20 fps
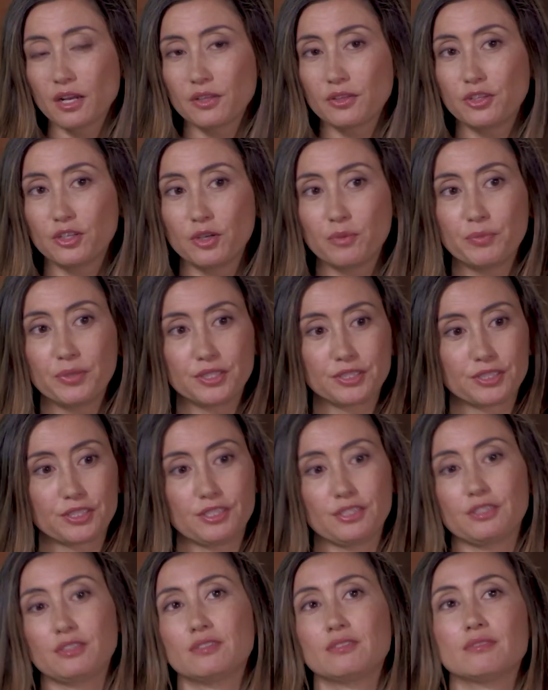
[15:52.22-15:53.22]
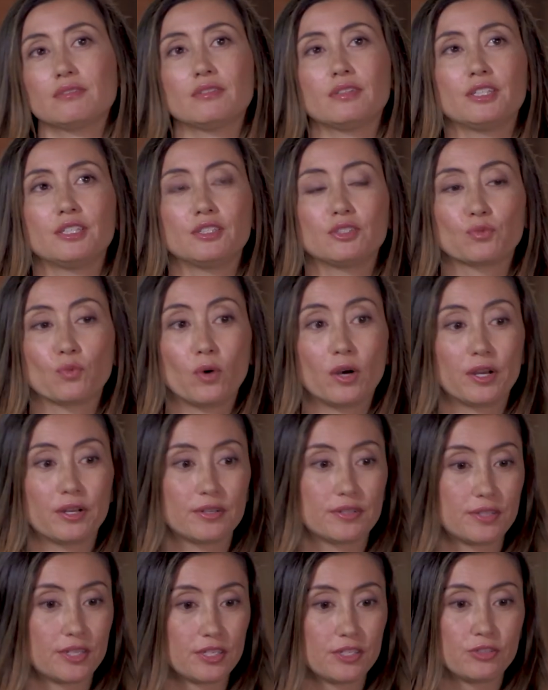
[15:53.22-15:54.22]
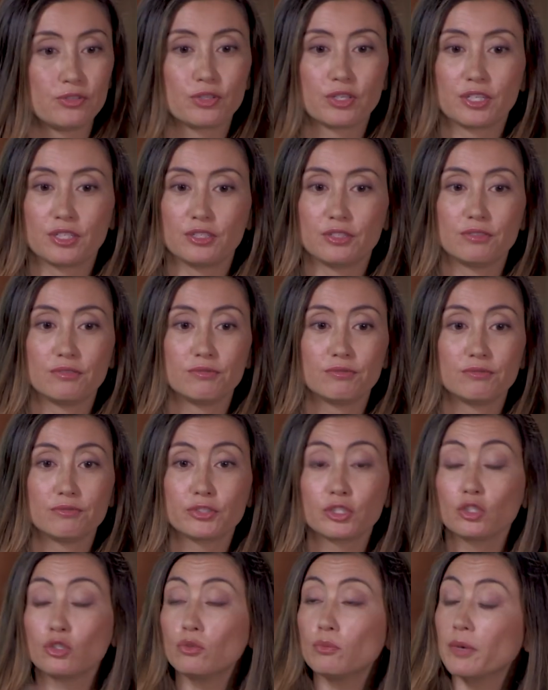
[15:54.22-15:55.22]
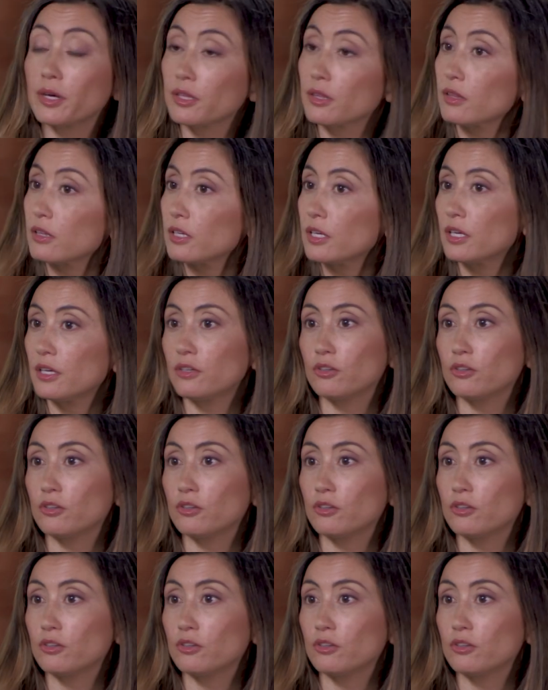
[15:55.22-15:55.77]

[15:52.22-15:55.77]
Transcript: the business is one that you can do monthly.